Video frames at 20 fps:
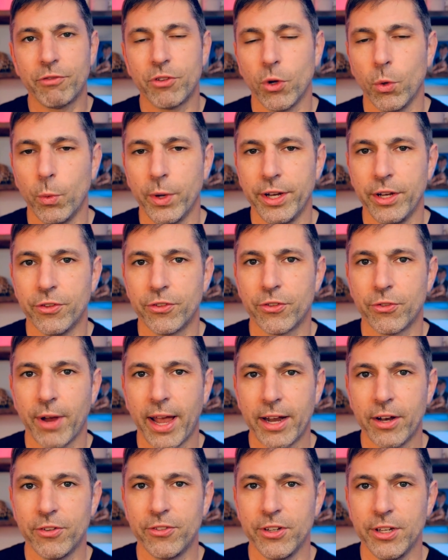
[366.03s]
a winning
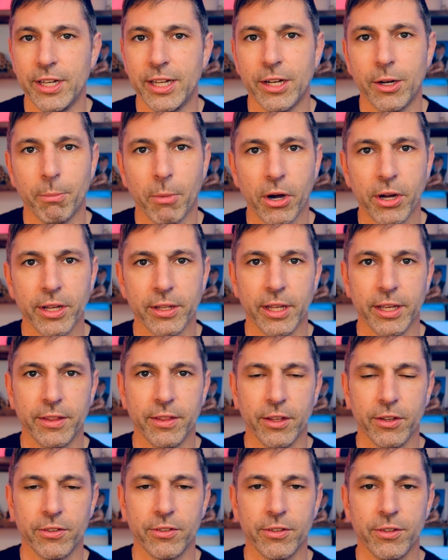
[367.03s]
strategy in a market like
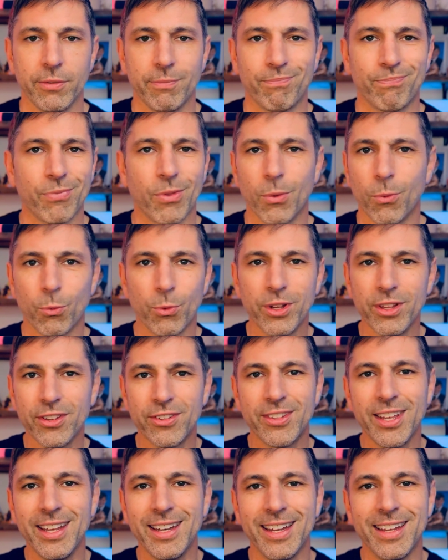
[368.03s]
this. Real
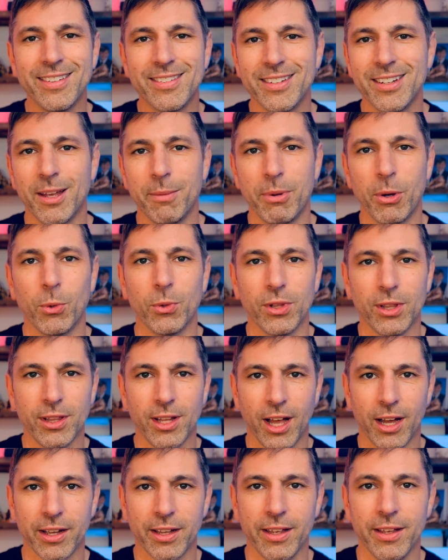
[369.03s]
estate isn't about
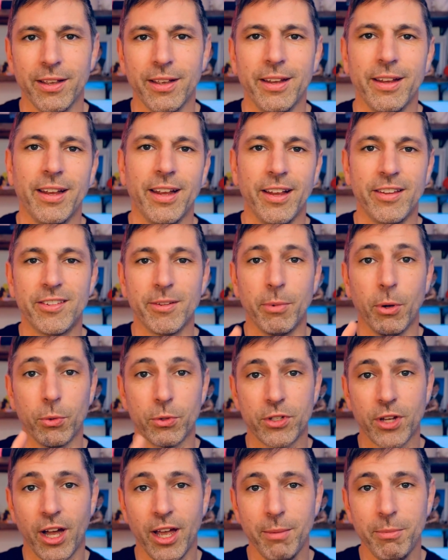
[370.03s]
luck, it's about
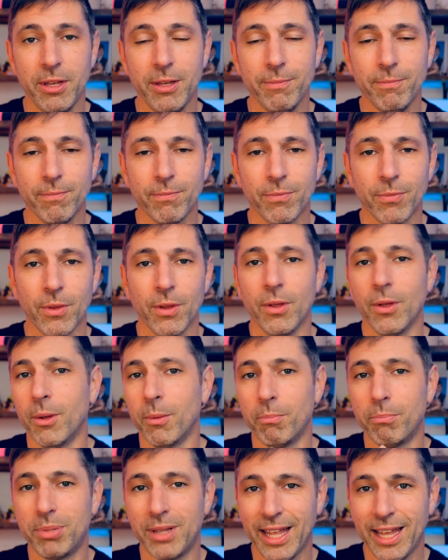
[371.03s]
timing,
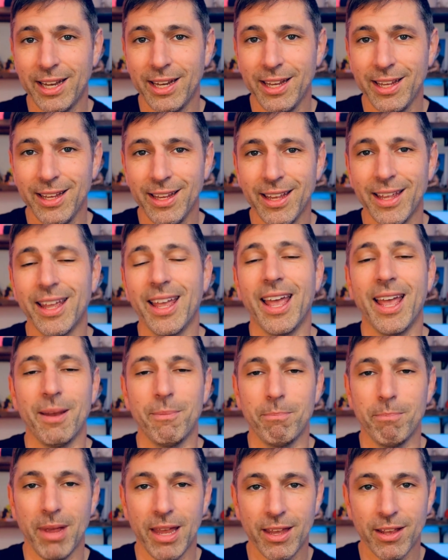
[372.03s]
planning,
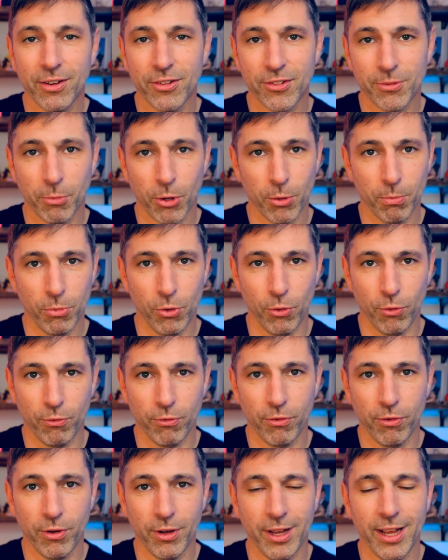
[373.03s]
and making a smart move.
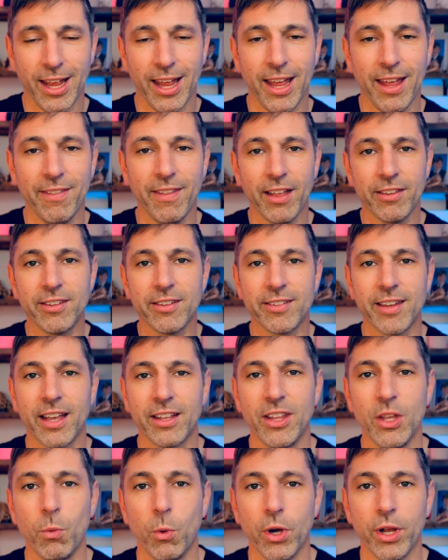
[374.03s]
And that's
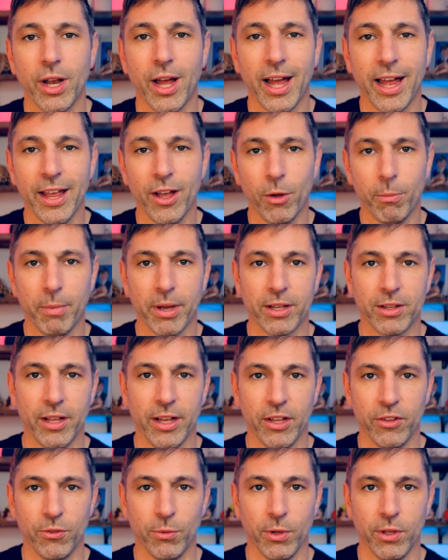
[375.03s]
exactly what I help my
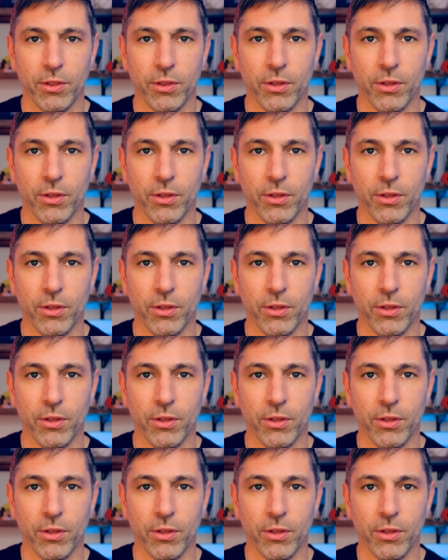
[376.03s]
clients with.